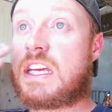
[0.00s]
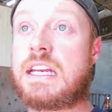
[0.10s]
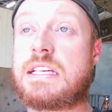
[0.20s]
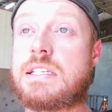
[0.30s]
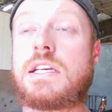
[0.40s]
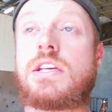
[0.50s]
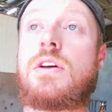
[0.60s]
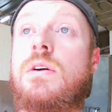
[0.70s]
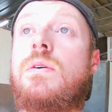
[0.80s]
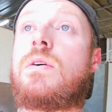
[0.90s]
an
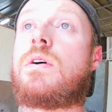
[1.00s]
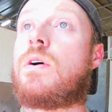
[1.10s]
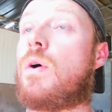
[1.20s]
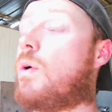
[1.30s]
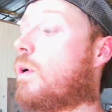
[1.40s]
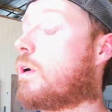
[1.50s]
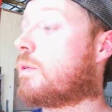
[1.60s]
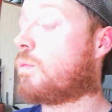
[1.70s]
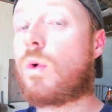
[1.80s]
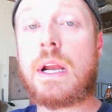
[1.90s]
ECU,
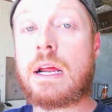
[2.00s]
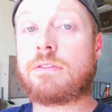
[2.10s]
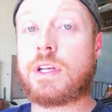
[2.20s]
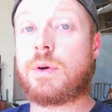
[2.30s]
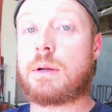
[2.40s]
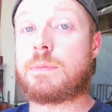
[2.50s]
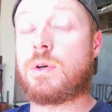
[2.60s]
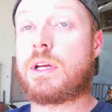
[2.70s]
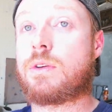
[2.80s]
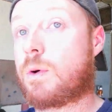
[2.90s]
or whatever you end up
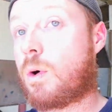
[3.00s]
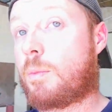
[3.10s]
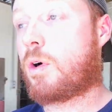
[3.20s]
doing to a normal